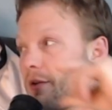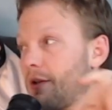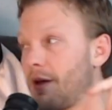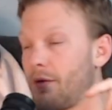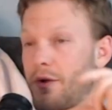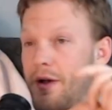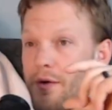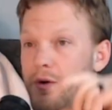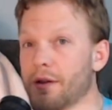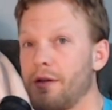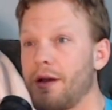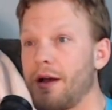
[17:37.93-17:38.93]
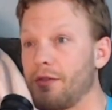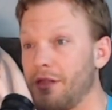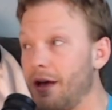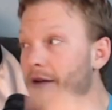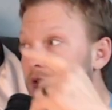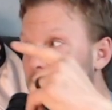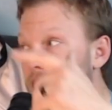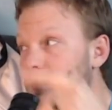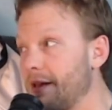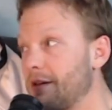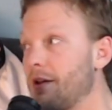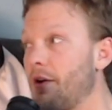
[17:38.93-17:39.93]
Okay, well, I would love to
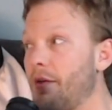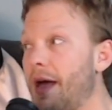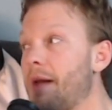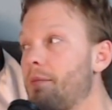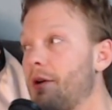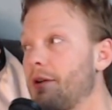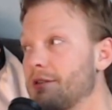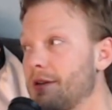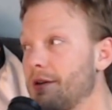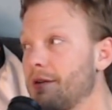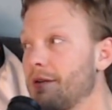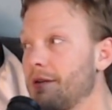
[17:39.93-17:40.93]
get to know that person,